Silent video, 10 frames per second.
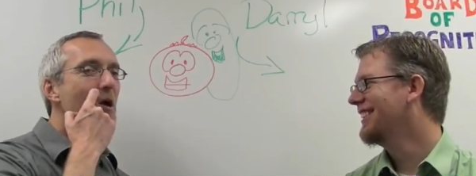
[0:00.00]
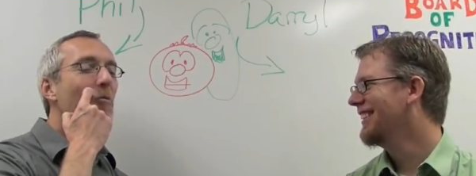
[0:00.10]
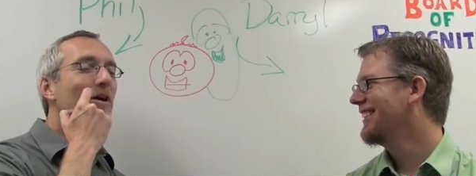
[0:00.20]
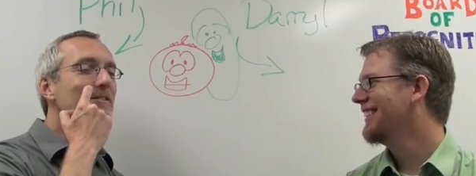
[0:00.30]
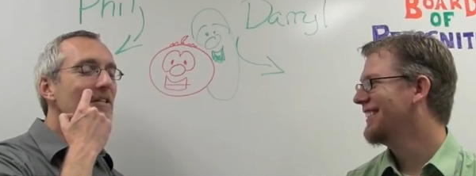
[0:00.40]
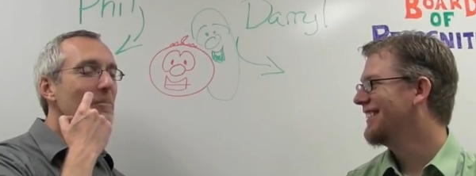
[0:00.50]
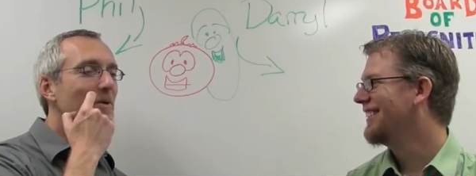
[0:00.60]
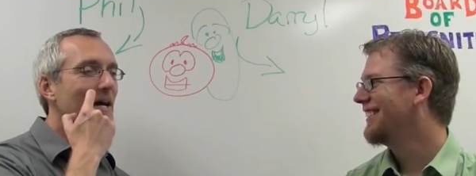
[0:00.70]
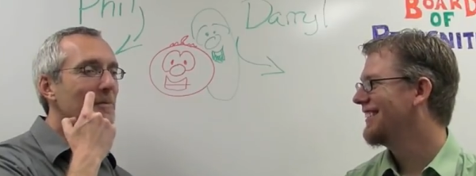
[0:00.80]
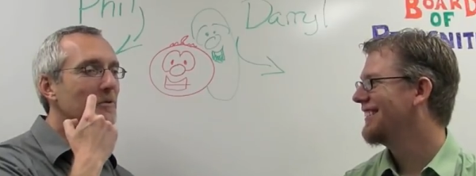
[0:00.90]
Speaker 1: what's in the
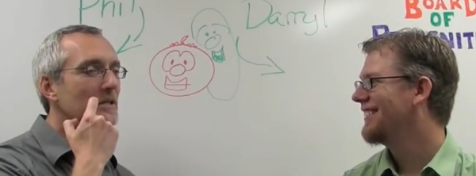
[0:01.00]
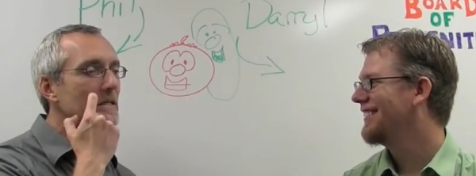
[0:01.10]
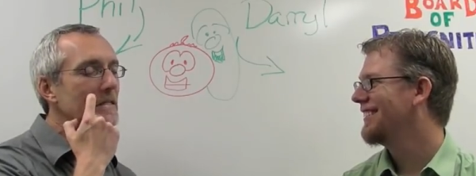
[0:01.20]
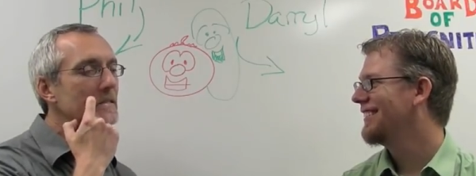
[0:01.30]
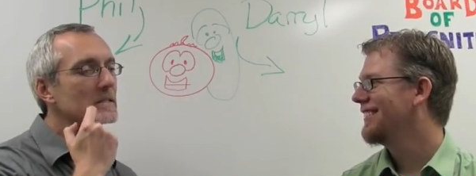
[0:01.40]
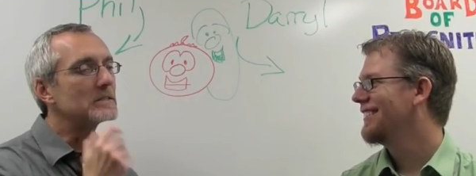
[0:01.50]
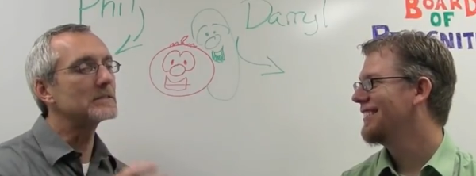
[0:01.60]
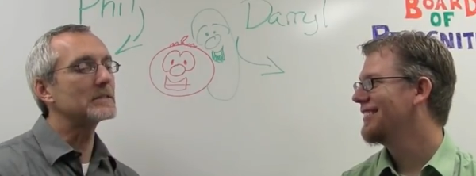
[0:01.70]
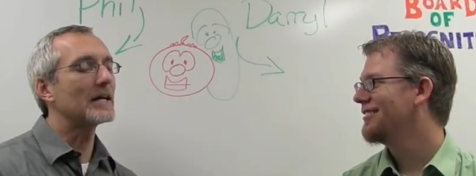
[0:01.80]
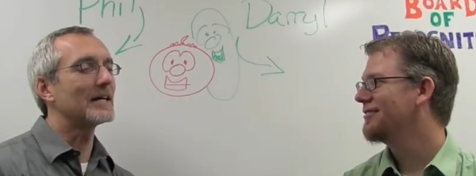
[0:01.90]
Bible is,
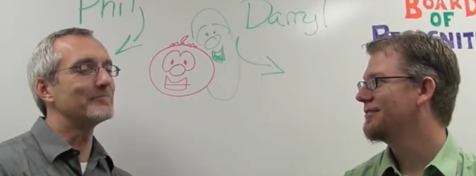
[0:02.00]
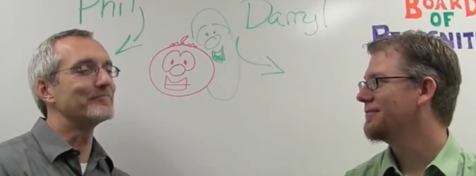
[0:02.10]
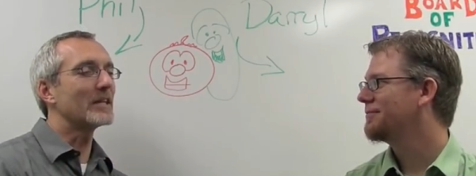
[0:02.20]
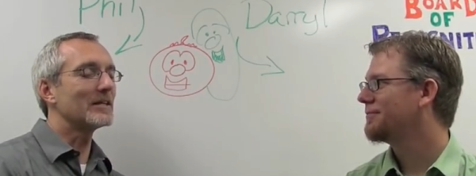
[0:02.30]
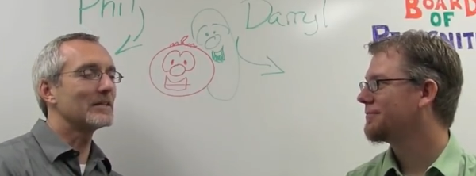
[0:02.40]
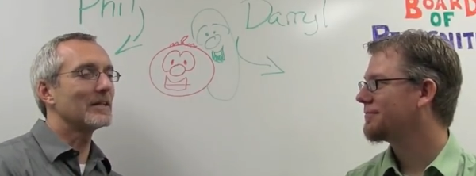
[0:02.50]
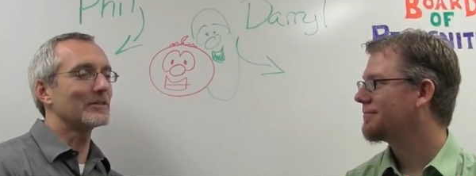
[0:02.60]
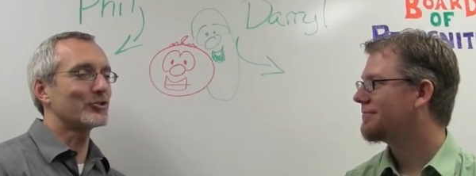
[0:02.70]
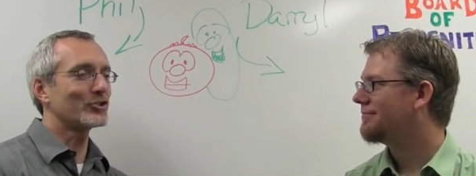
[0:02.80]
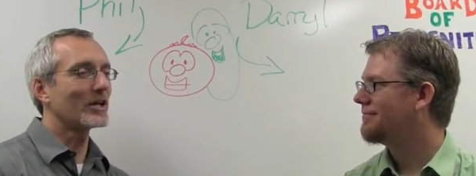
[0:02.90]
um, in a
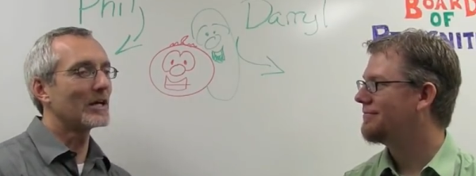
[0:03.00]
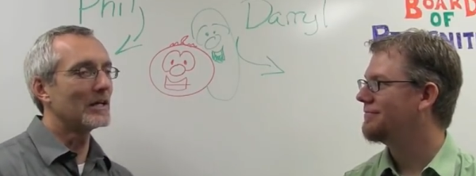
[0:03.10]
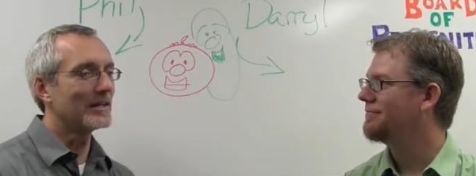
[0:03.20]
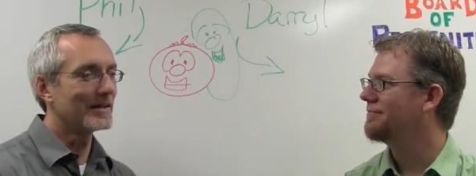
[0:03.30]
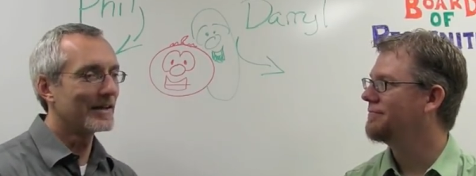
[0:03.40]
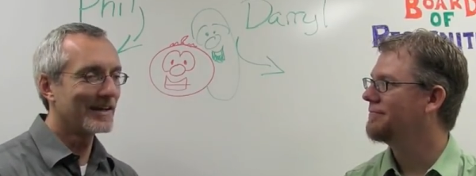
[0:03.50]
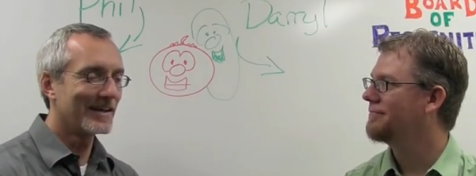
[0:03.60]
nutshell,